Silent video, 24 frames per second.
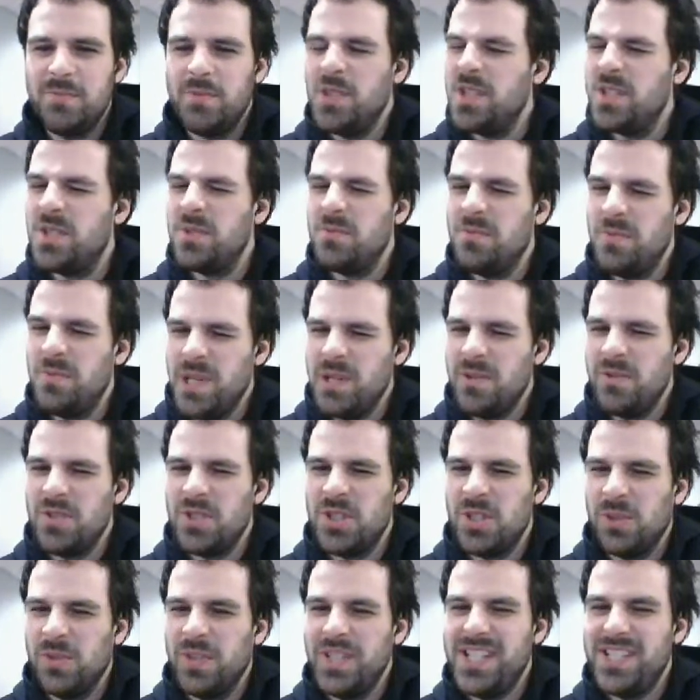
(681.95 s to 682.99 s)
which is a weird
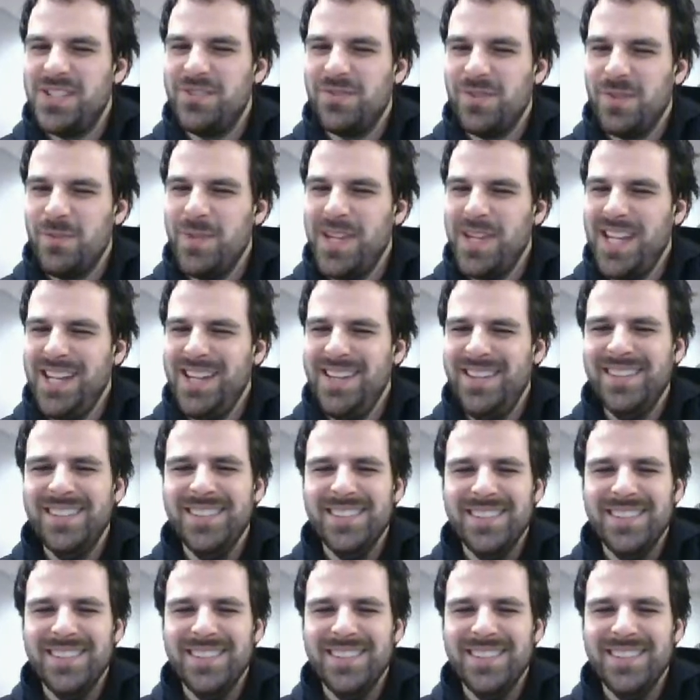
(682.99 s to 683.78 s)
choice for me.